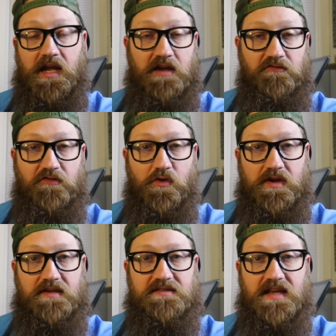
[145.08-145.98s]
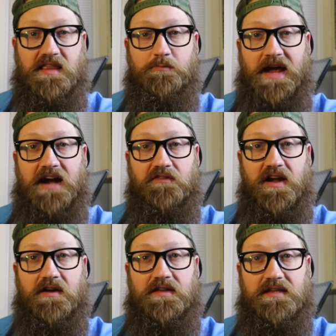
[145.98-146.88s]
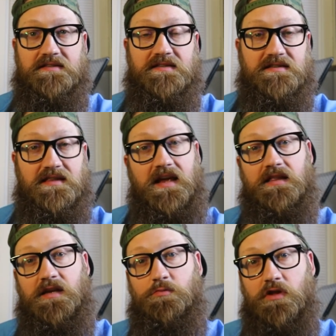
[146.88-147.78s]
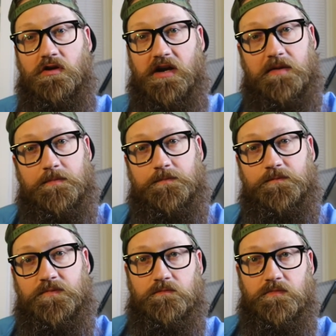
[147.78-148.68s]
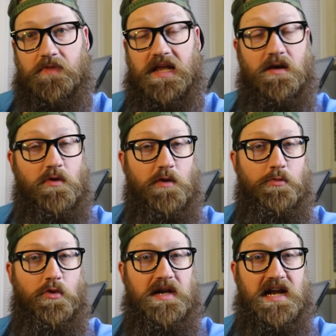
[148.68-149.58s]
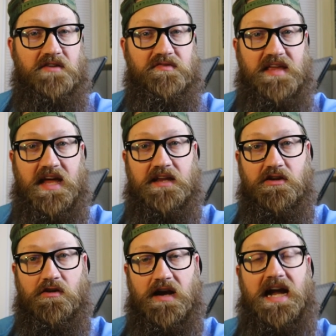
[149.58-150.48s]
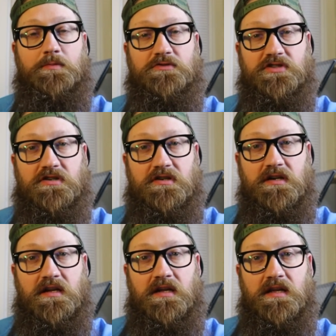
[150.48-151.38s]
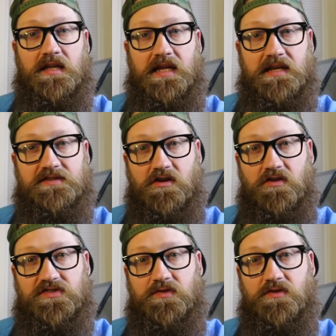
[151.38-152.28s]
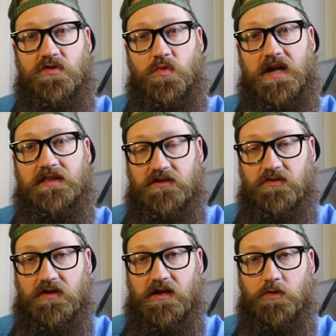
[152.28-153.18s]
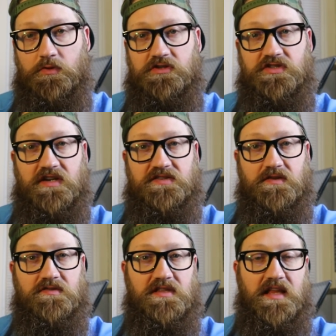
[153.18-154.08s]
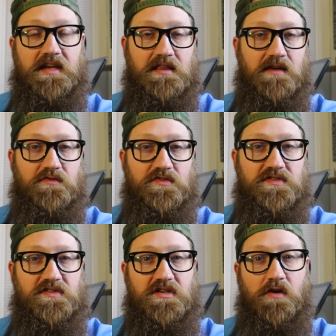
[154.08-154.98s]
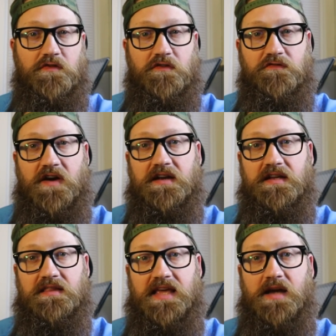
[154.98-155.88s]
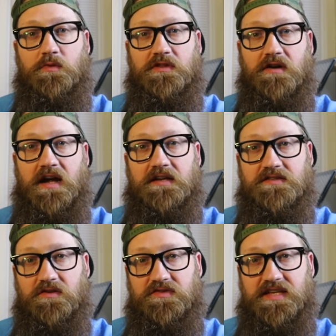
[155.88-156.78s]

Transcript: in focus and the background is slightly blurry. And I want to point out that your aperture is also another way that you can help adjust those light levels. So if you're finding that with your ISO